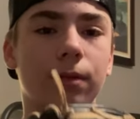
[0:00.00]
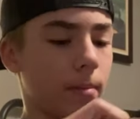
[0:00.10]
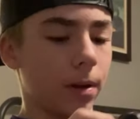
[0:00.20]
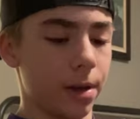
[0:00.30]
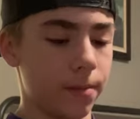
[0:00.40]

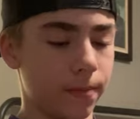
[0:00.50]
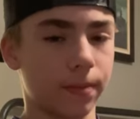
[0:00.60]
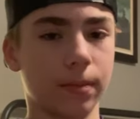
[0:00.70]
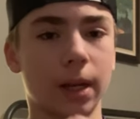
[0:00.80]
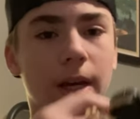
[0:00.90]
but
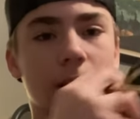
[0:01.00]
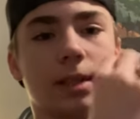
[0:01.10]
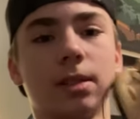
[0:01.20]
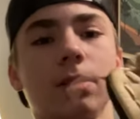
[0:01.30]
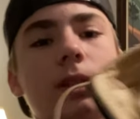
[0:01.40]
I
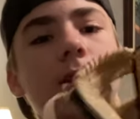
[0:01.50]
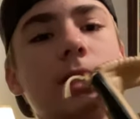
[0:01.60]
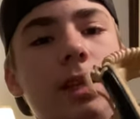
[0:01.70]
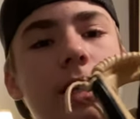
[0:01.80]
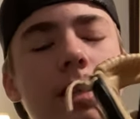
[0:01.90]
still need to
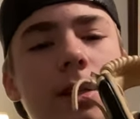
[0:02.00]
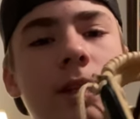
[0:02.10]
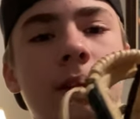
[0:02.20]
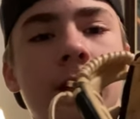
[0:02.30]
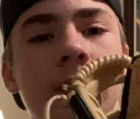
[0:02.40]
get
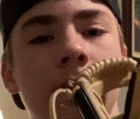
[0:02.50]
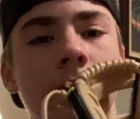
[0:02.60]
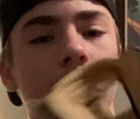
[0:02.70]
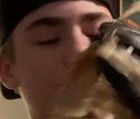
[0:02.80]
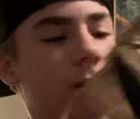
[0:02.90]

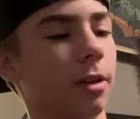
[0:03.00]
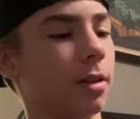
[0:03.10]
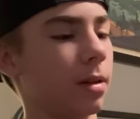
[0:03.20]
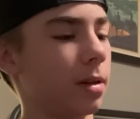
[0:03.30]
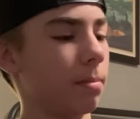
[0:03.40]
the
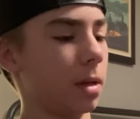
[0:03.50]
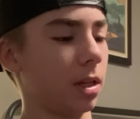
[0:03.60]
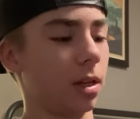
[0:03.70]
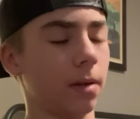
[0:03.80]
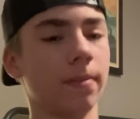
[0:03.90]

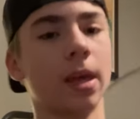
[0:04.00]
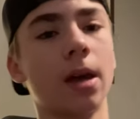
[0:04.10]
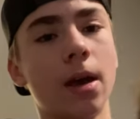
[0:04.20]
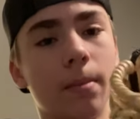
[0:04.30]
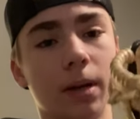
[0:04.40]
pinky.
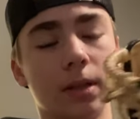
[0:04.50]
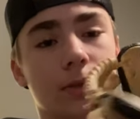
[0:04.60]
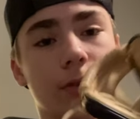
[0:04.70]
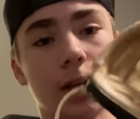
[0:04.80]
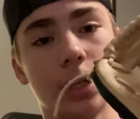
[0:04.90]
But it's
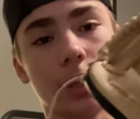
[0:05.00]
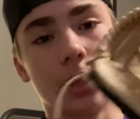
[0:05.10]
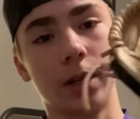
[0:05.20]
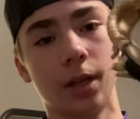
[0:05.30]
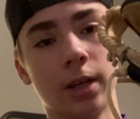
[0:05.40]
very
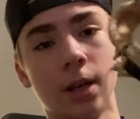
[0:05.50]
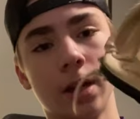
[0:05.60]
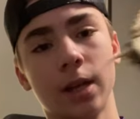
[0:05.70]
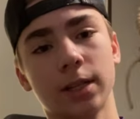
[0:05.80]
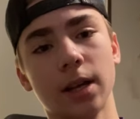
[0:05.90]
good.
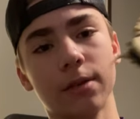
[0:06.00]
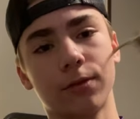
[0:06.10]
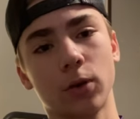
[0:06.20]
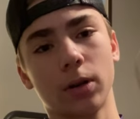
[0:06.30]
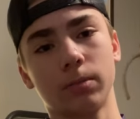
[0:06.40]
It's not
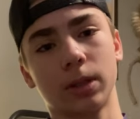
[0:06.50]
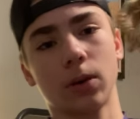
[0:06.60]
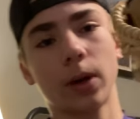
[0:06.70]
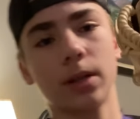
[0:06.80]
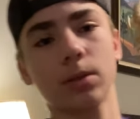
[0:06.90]
formed
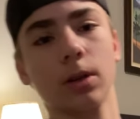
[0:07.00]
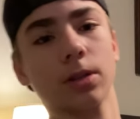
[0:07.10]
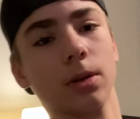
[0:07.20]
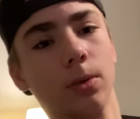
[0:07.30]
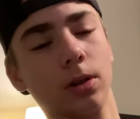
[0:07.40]
quite as well as
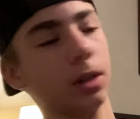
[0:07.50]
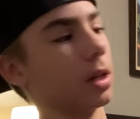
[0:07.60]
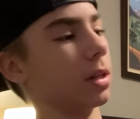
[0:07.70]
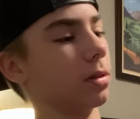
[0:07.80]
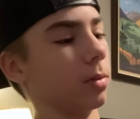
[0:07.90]
I want
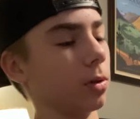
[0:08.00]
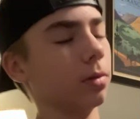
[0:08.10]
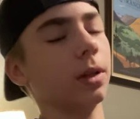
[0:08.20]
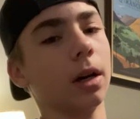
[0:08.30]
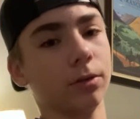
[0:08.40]
yet. Well,
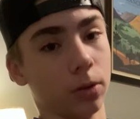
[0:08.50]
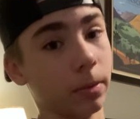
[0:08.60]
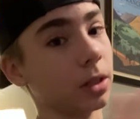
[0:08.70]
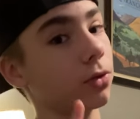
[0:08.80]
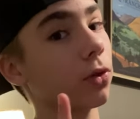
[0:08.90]
not formed.
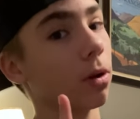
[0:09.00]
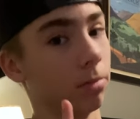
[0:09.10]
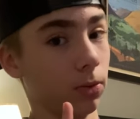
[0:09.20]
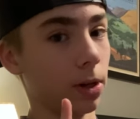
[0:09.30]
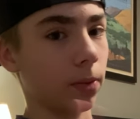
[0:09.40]
It's formed
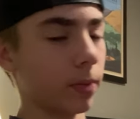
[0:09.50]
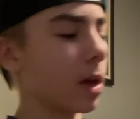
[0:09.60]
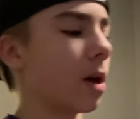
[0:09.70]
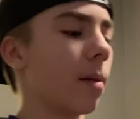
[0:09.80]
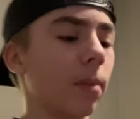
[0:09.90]
well,
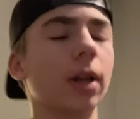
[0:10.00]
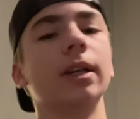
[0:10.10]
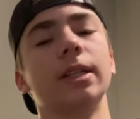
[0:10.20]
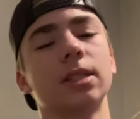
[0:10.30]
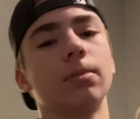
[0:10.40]
but it
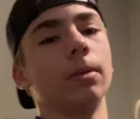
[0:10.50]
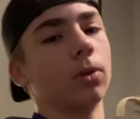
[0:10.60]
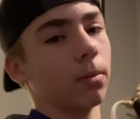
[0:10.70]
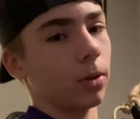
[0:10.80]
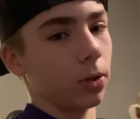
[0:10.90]
needs to be
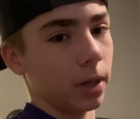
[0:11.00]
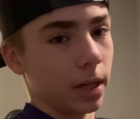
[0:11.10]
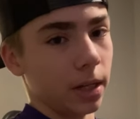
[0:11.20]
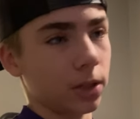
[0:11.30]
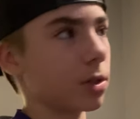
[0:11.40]
more broken
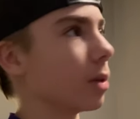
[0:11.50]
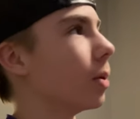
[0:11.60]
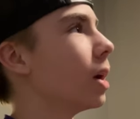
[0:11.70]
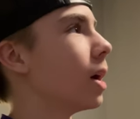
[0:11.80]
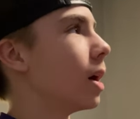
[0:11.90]
in. So
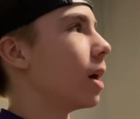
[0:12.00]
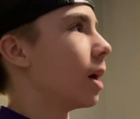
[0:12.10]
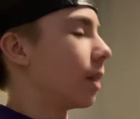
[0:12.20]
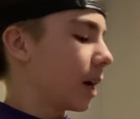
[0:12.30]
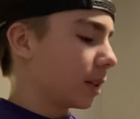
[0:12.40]

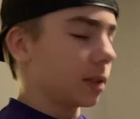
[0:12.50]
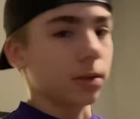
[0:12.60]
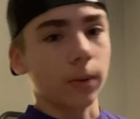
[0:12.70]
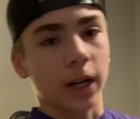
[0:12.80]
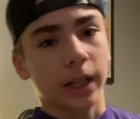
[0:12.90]
that is
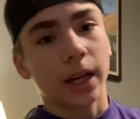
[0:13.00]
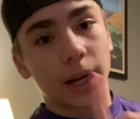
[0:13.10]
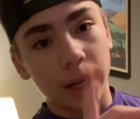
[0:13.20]
why I